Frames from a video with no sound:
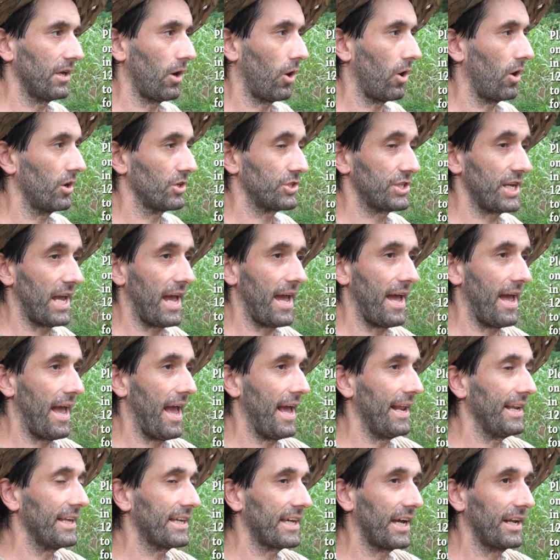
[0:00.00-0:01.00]
or share
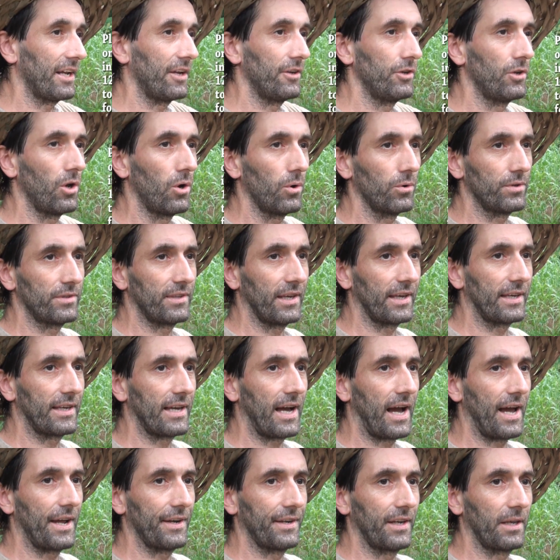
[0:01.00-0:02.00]
any kind of no-dig
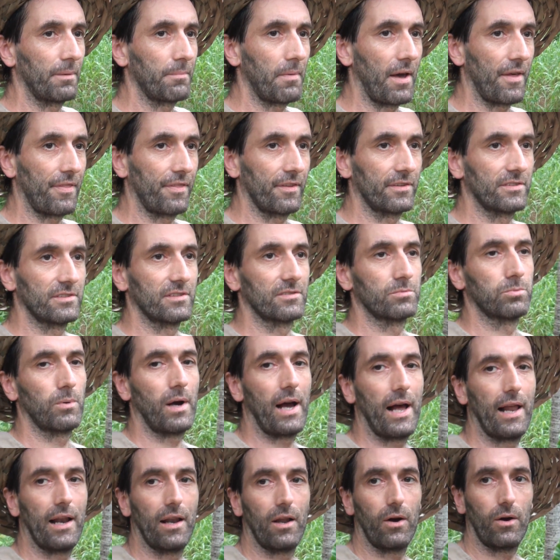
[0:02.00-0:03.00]
gardening methods as
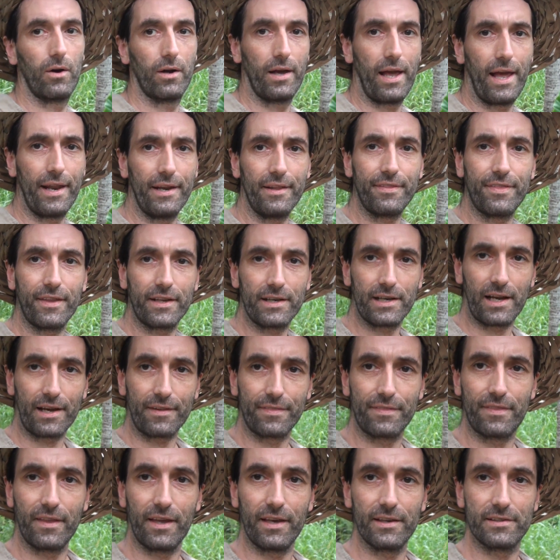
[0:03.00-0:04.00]
well, or anything
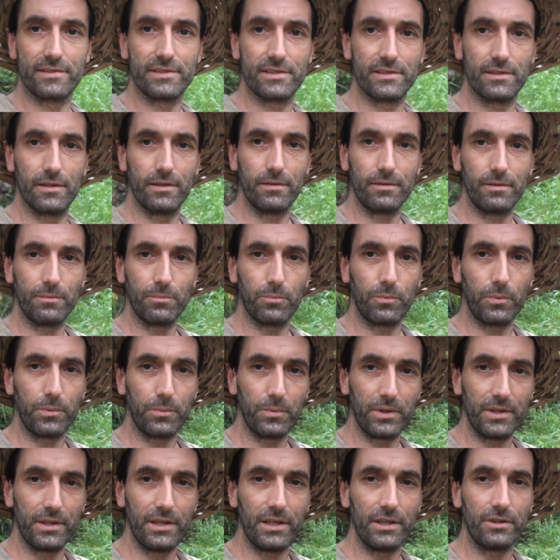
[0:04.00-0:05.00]
like this.
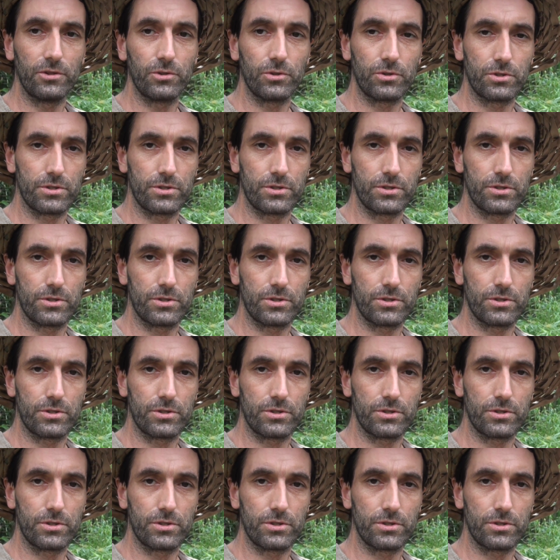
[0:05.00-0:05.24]
We need